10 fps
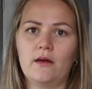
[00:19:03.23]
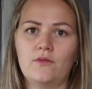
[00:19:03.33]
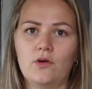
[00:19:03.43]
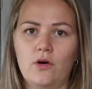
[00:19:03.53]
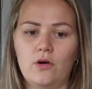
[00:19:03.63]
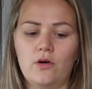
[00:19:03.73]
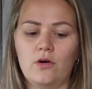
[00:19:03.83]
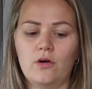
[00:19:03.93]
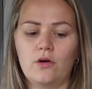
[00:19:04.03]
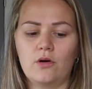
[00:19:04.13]
I've
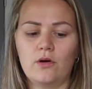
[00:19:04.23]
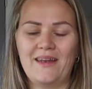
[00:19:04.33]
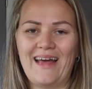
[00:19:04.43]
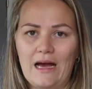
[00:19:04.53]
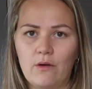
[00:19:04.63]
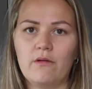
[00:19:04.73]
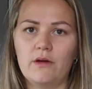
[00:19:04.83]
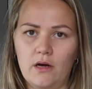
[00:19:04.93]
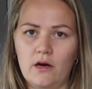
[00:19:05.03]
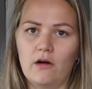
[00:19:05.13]
got an hour
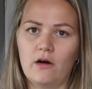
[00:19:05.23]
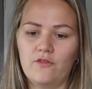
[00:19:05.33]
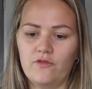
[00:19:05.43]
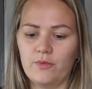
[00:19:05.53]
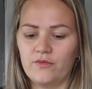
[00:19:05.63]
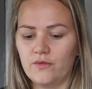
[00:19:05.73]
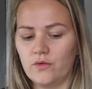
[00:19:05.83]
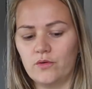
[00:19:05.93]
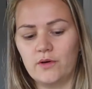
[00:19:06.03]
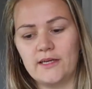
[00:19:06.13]
and a half
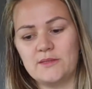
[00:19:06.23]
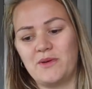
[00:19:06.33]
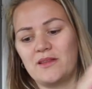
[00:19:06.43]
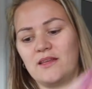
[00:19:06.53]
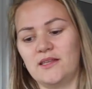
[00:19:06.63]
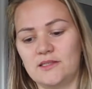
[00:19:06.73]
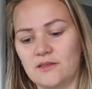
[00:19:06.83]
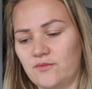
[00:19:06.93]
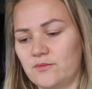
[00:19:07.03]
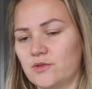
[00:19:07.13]
before I need to pick the kids
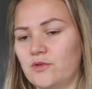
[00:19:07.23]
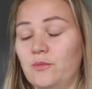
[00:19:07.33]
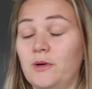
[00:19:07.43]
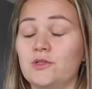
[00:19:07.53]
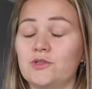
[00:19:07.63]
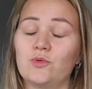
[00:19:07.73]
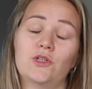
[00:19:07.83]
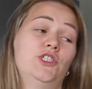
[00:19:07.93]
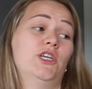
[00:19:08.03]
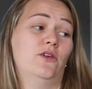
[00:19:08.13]
up from school, but I just
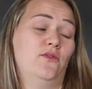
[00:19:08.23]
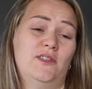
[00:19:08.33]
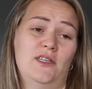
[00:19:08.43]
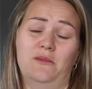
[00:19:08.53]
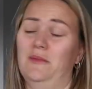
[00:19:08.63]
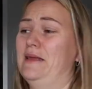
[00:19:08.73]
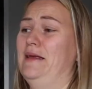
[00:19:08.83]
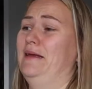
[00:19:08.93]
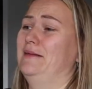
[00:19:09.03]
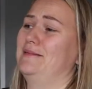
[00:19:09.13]
want to chill for 10
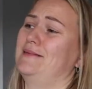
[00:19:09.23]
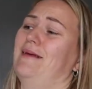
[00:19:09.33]
minutes.